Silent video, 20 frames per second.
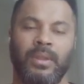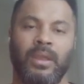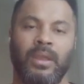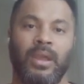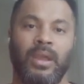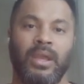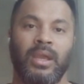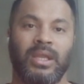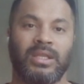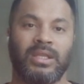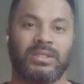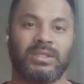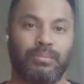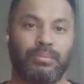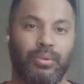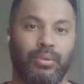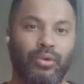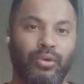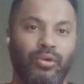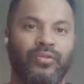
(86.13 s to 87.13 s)
It's
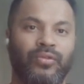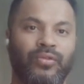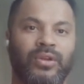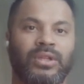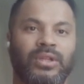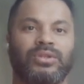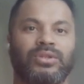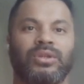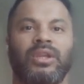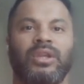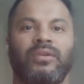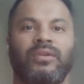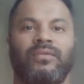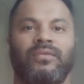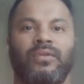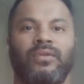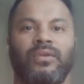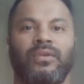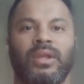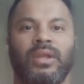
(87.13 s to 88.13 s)
proven to give you
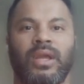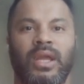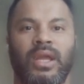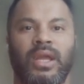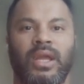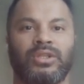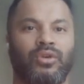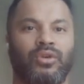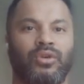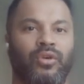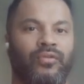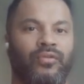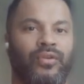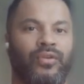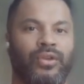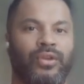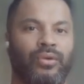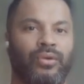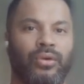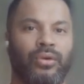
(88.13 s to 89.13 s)
the edge over your
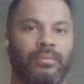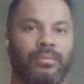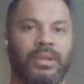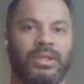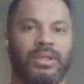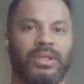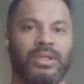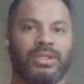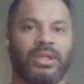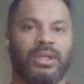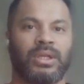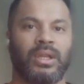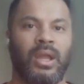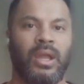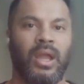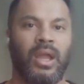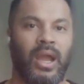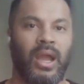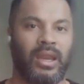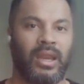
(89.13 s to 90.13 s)
competition
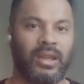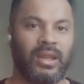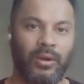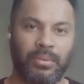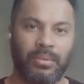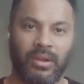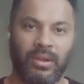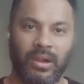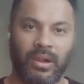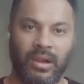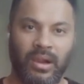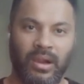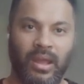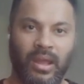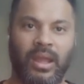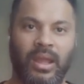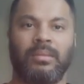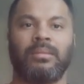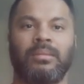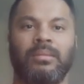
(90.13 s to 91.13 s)
and help you
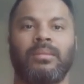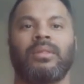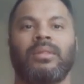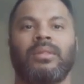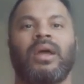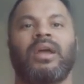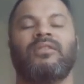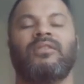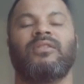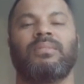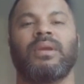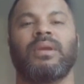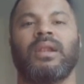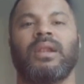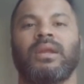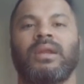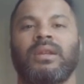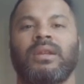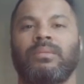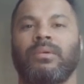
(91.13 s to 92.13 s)
climb that FPL
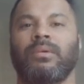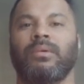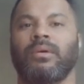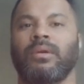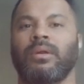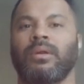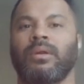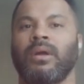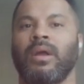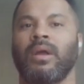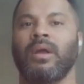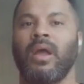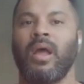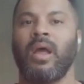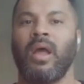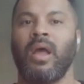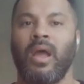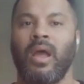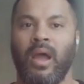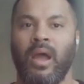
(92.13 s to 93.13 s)
leaderboard.
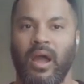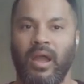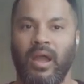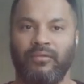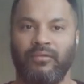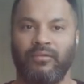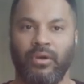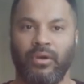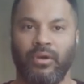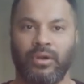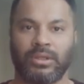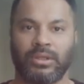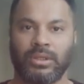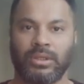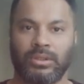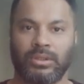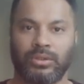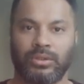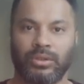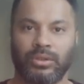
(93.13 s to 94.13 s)
I've rocketed
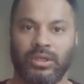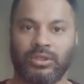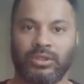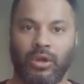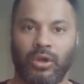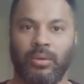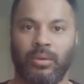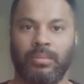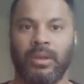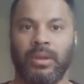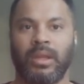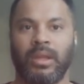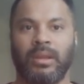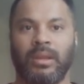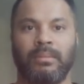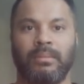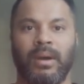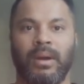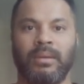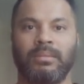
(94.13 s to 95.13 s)
to the top in
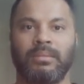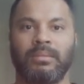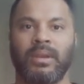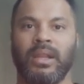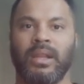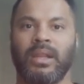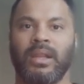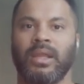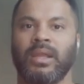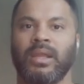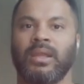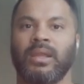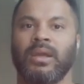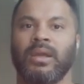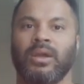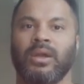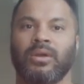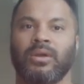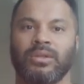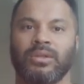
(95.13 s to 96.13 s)
my mini league,
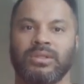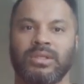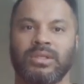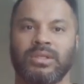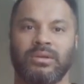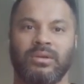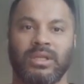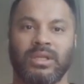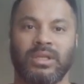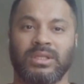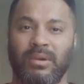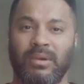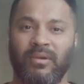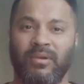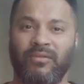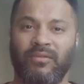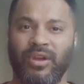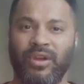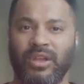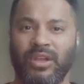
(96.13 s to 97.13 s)
considering it's my
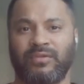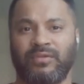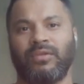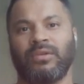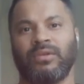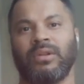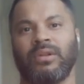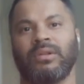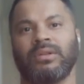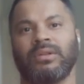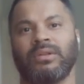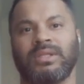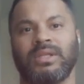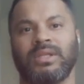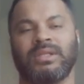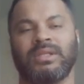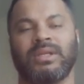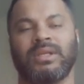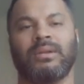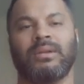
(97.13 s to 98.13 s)
first full
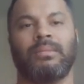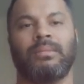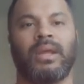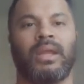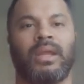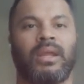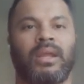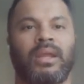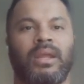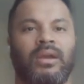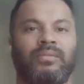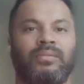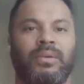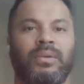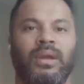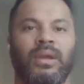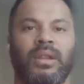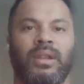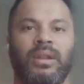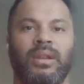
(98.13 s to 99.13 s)
season playing FPL.